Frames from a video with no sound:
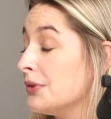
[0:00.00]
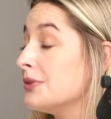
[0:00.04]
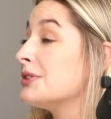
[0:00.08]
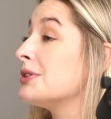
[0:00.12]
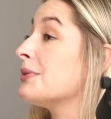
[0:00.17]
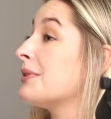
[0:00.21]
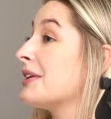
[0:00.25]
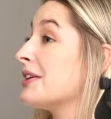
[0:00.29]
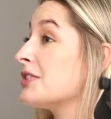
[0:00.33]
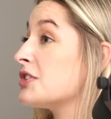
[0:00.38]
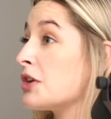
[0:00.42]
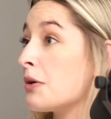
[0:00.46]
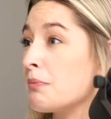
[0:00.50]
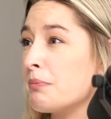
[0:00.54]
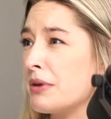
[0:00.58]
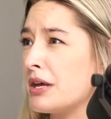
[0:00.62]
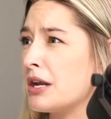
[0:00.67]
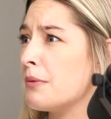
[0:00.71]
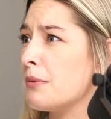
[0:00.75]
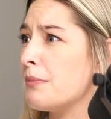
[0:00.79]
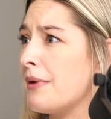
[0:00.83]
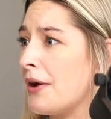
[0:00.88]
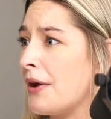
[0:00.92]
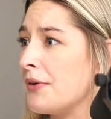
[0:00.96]
you want to jump in
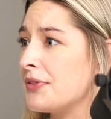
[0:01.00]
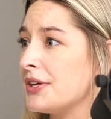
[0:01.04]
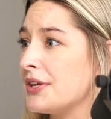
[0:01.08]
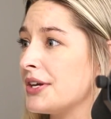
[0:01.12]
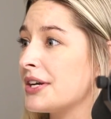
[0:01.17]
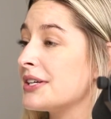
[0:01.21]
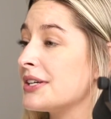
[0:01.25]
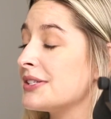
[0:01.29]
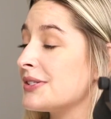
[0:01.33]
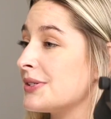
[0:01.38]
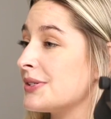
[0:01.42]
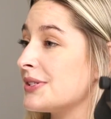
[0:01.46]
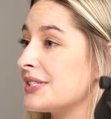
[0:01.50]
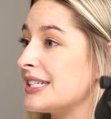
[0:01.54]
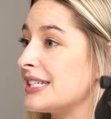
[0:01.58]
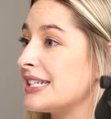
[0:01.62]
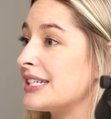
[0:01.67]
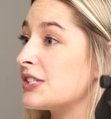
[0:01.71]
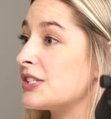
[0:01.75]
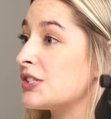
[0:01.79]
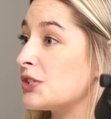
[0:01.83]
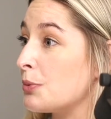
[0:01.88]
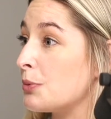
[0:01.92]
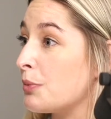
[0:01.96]
about the consulting
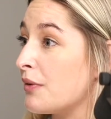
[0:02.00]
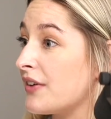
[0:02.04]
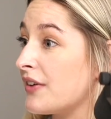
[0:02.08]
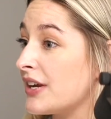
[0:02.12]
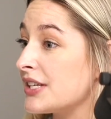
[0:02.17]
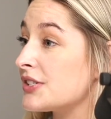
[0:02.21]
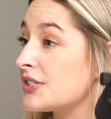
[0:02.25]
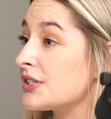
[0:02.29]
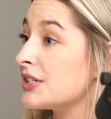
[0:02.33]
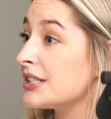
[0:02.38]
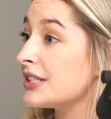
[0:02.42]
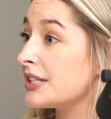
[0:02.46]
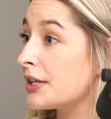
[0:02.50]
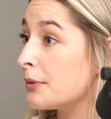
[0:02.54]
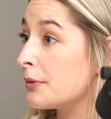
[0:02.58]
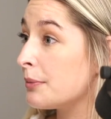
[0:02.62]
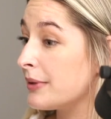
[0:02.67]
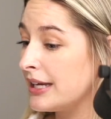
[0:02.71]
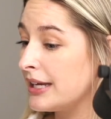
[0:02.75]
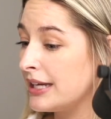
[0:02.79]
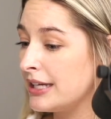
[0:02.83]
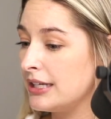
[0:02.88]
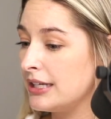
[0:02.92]
supervisor a little bit?